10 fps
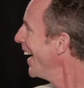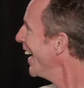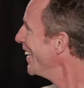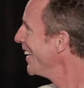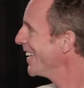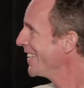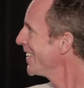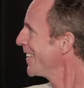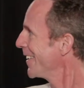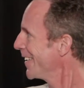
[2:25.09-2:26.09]
and
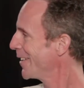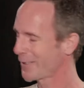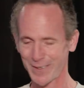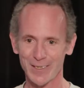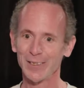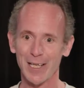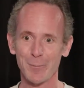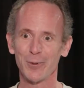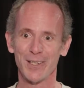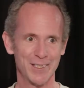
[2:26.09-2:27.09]
then there's the
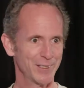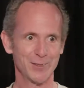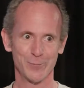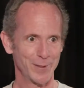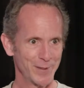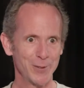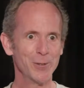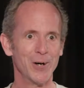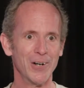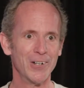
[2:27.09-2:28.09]
collaboration with
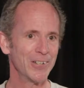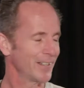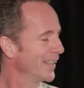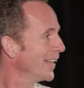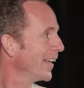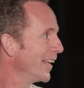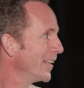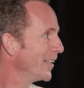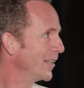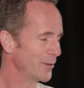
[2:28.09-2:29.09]
you all and it,